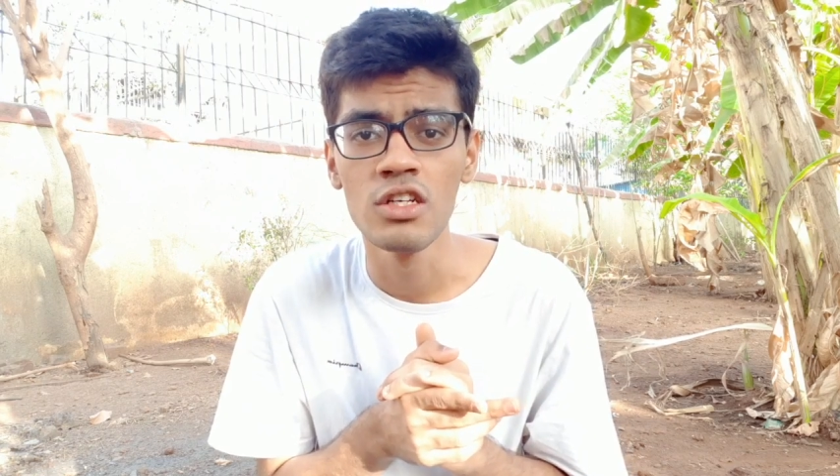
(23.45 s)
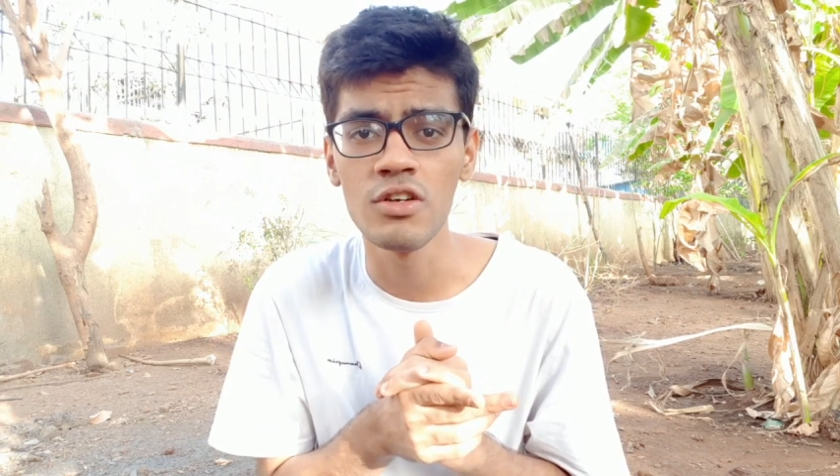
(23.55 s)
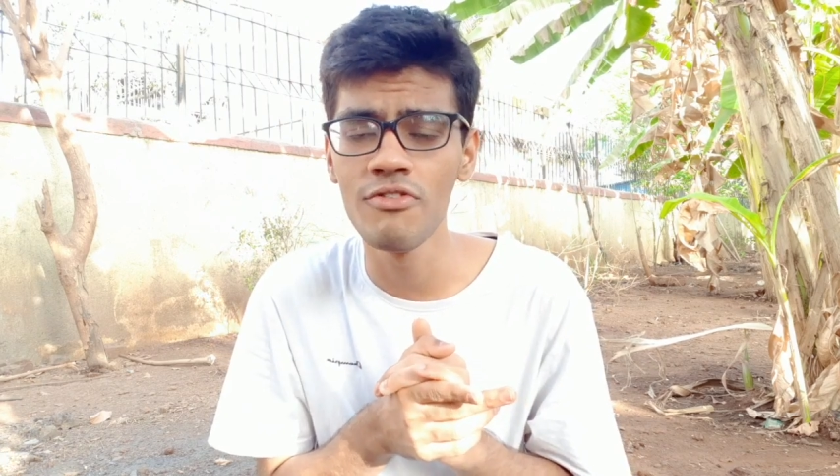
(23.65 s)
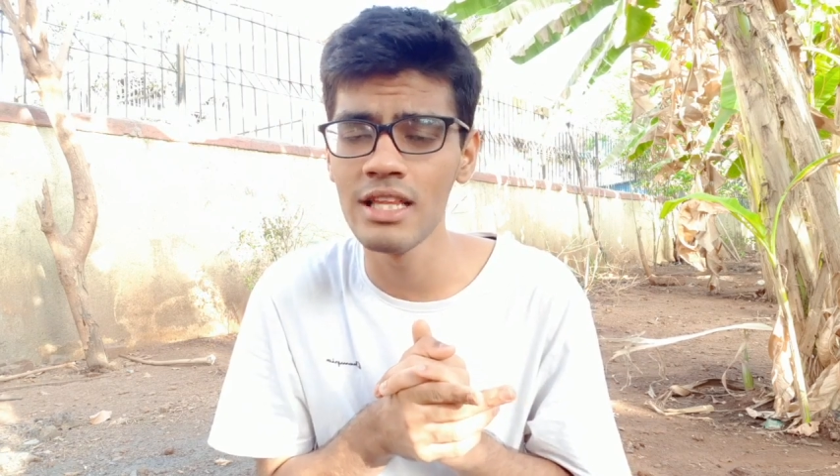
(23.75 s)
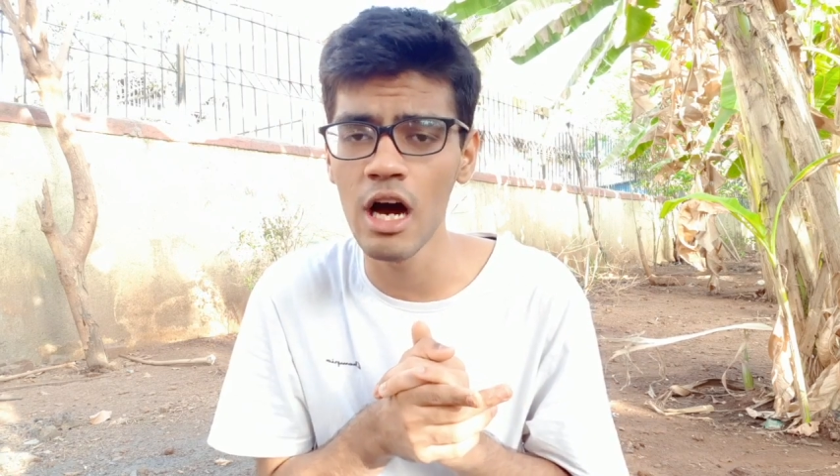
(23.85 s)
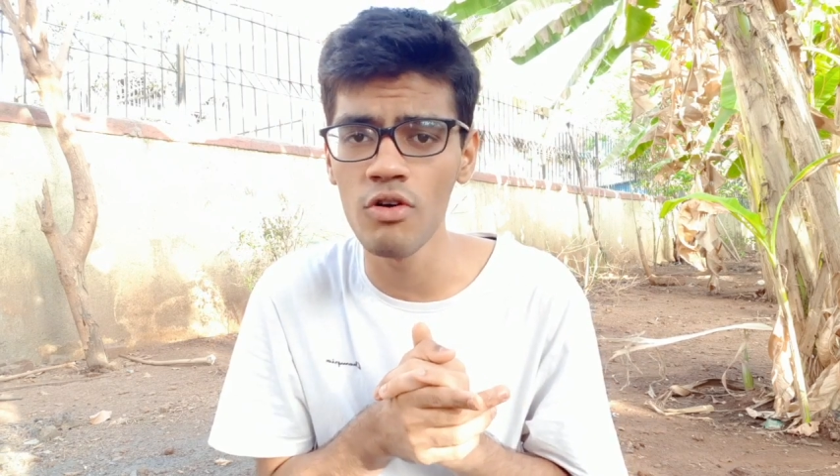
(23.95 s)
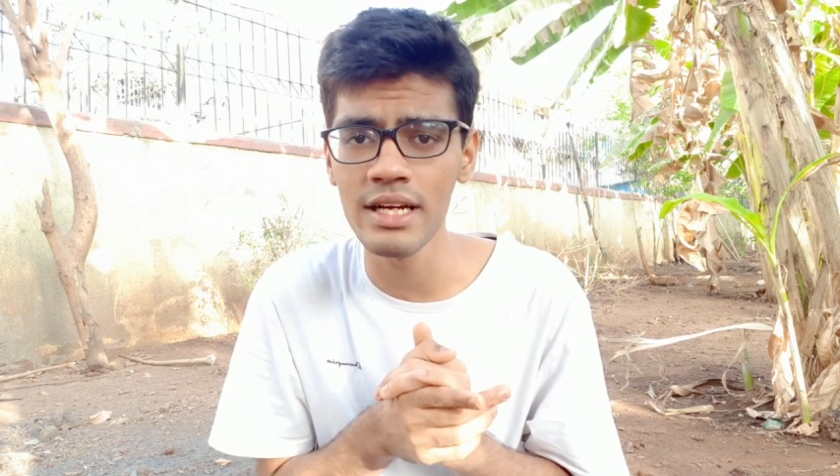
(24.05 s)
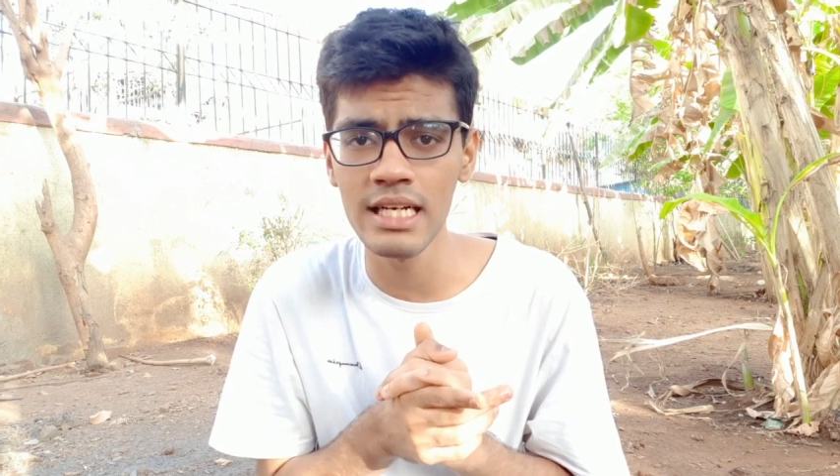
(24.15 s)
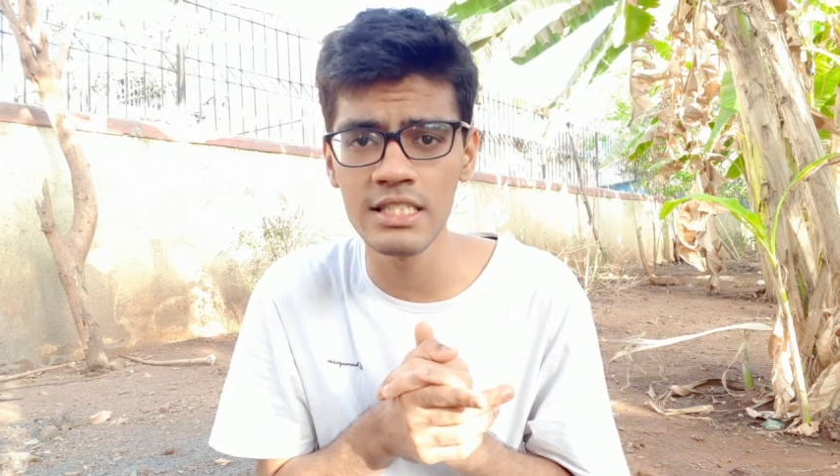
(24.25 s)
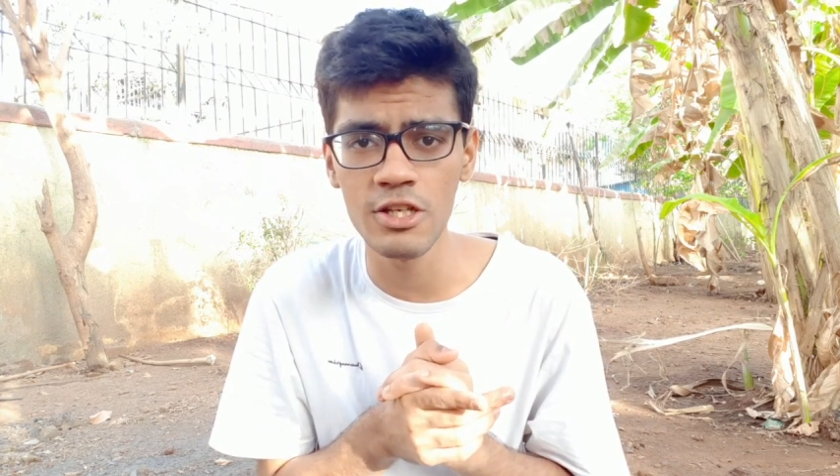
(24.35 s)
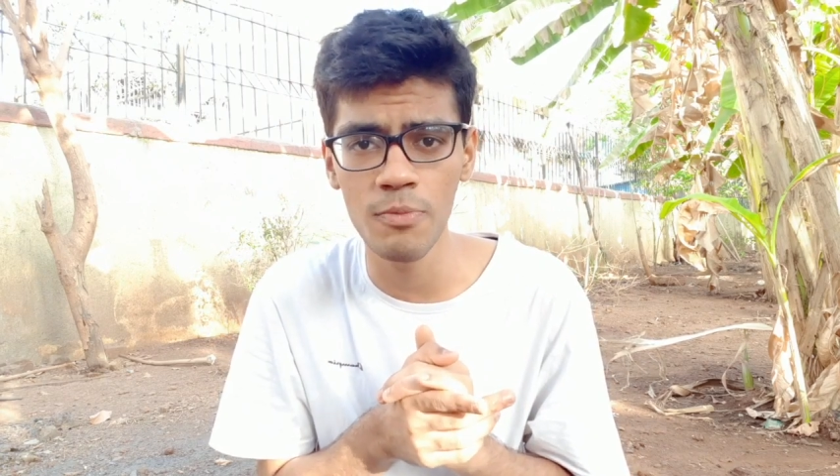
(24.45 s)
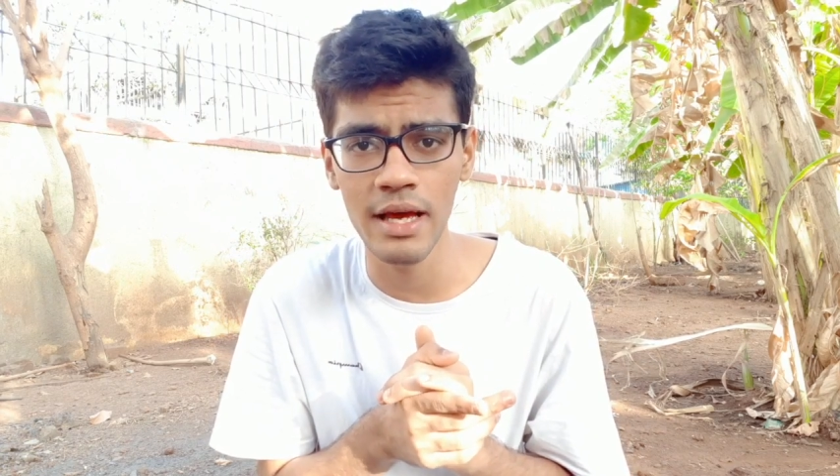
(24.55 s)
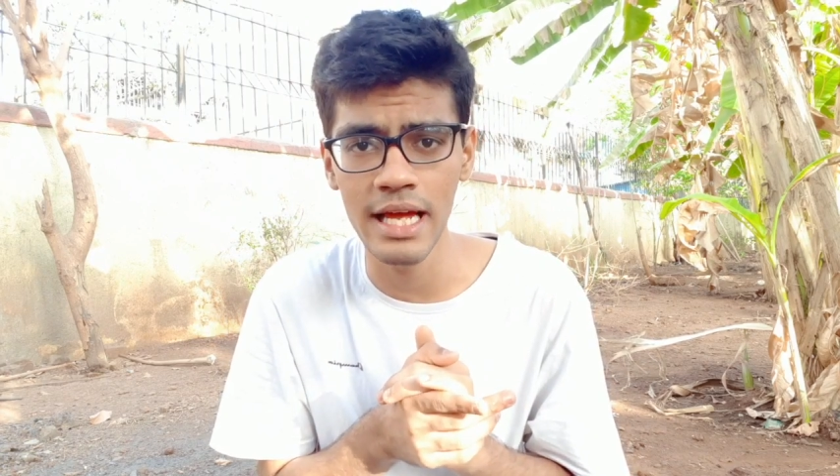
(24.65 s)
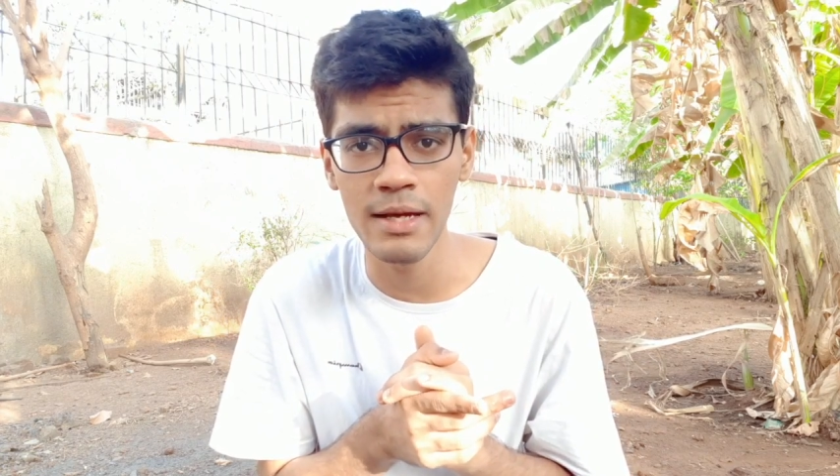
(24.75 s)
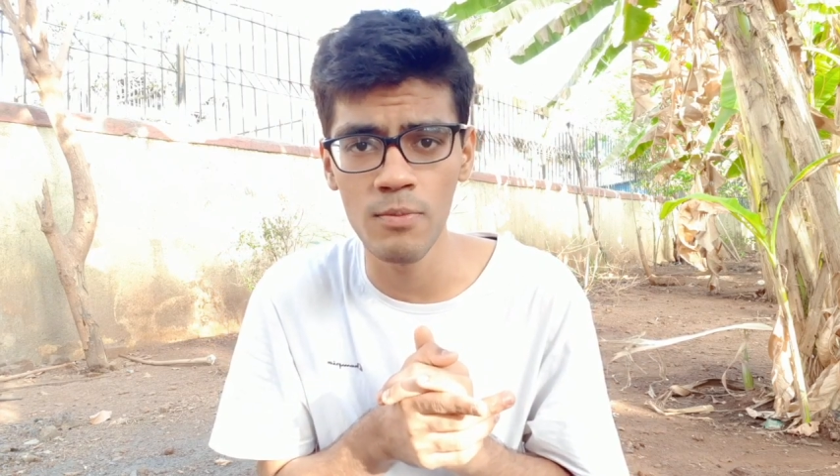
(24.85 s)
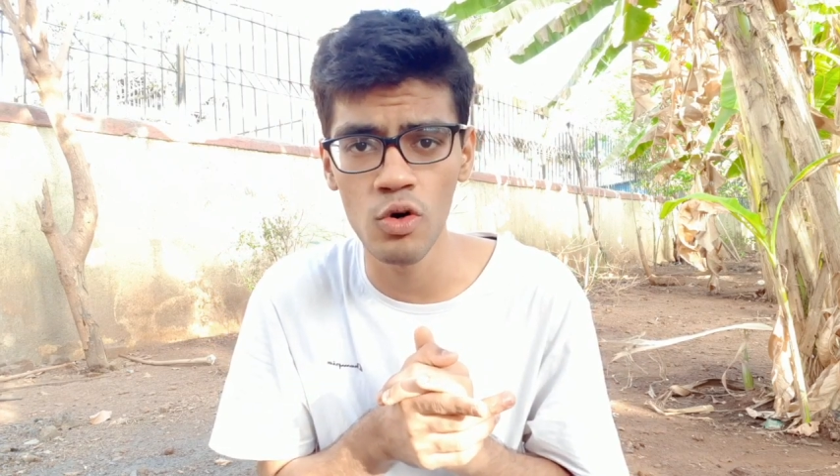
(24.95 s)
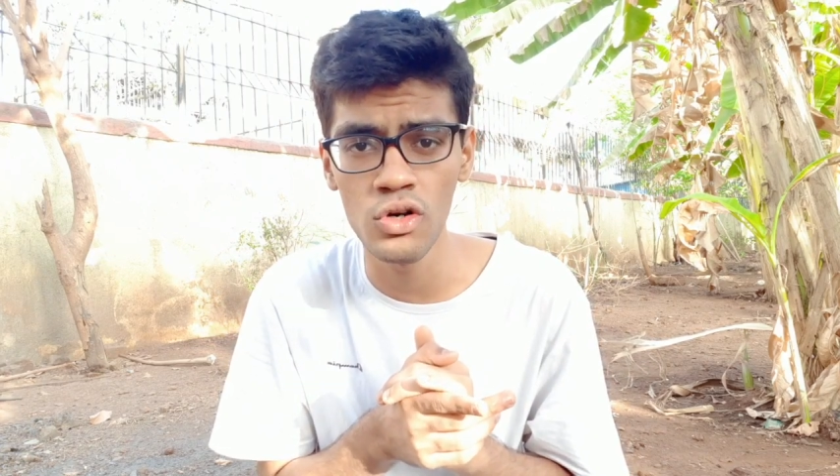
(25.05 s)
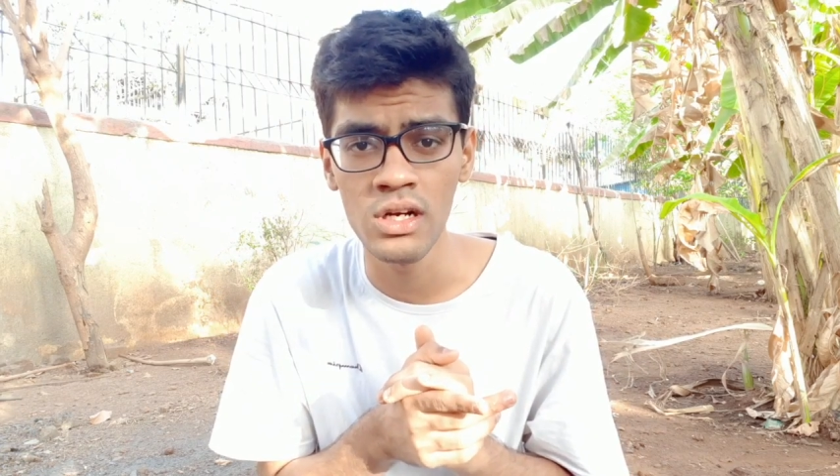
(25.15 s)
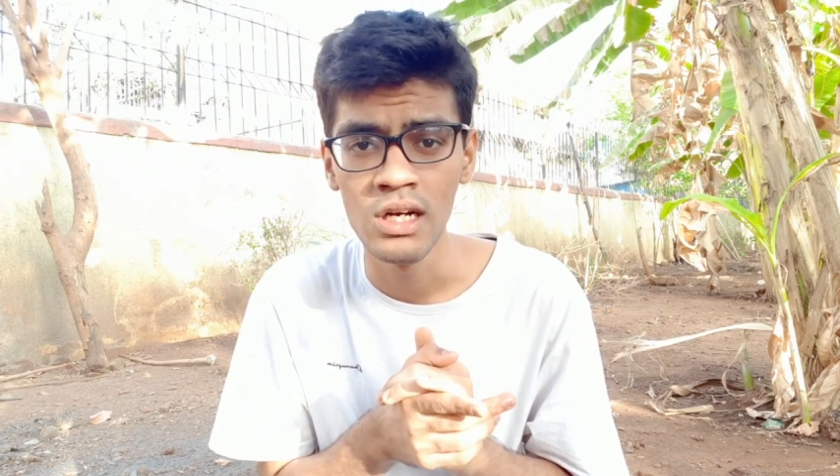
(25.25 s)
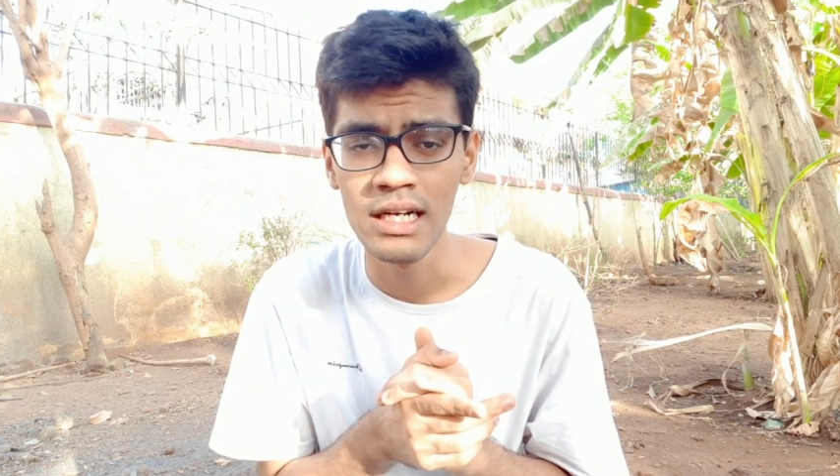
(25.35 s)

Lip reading: So without consuming any more